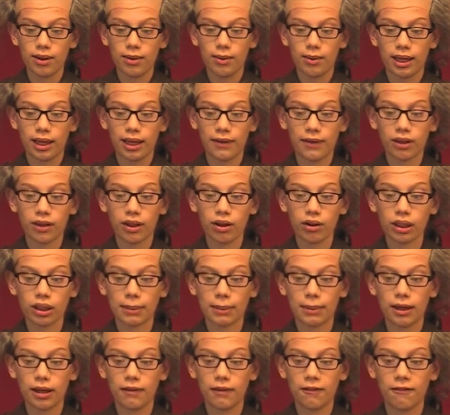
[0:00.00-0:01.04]
Whatever goes
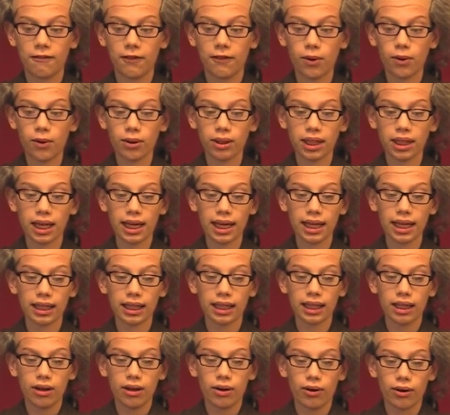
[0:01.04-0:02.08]
upon four
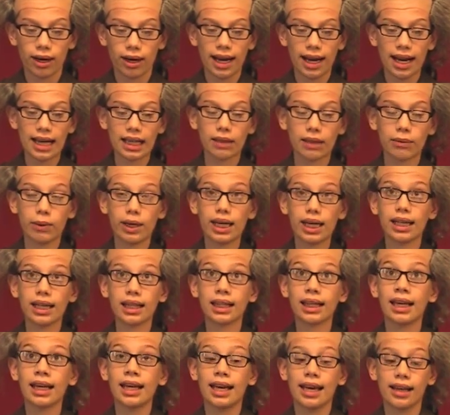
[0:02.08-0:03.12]
legs or has
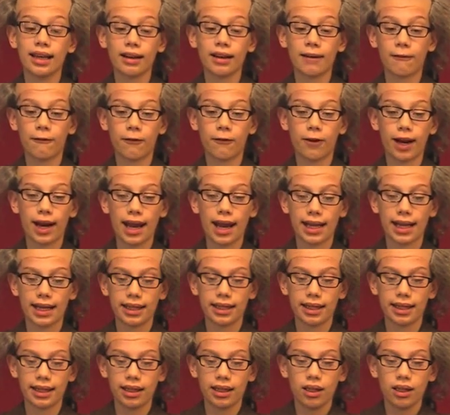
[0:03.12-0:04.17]
wings is a
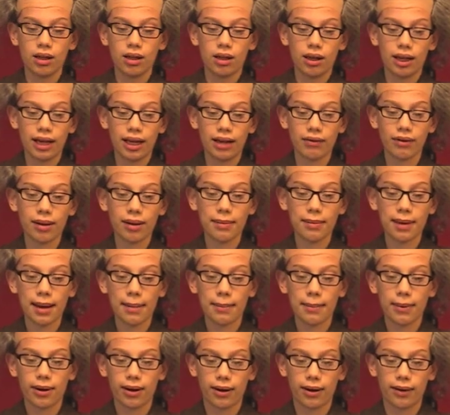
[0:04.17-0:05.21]
friend. And
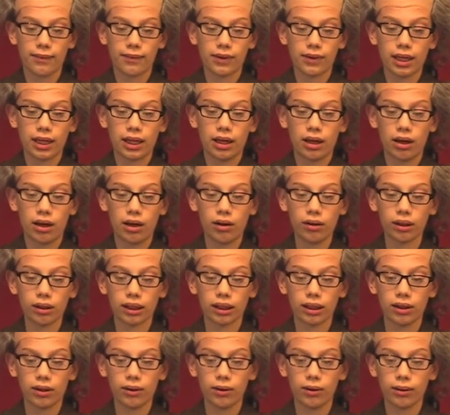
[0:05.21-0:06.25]
remember
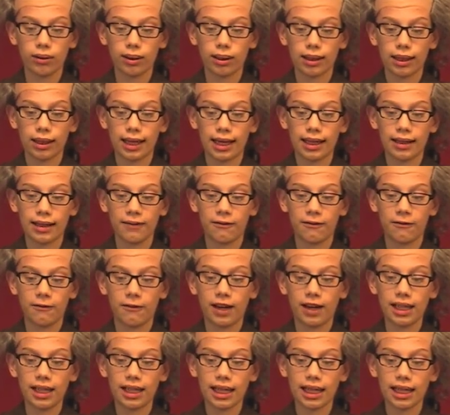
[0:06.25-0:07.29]
also that in
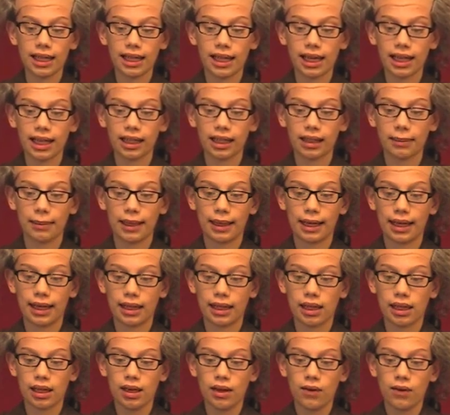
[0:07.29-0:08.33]
fighting against
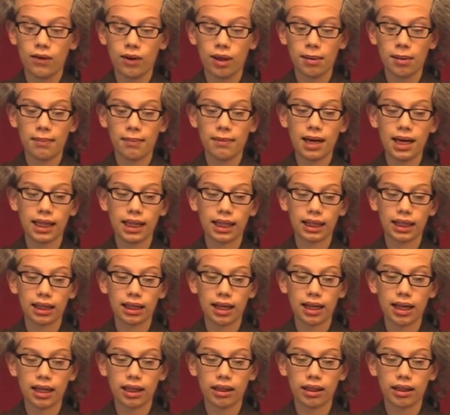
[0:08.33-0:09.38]
man, we must
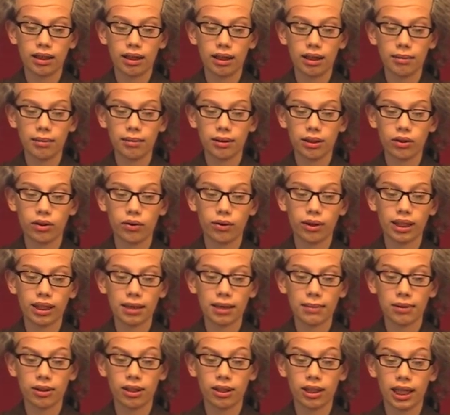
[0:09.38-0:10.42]
not come to
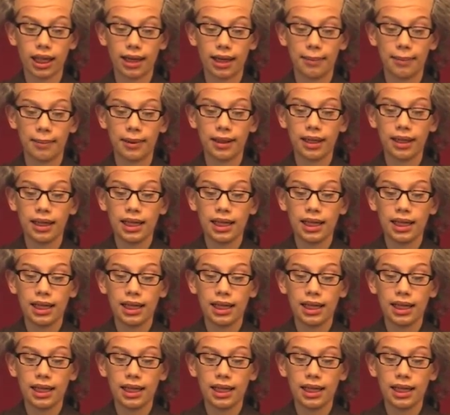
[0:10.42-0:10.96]
resemble him.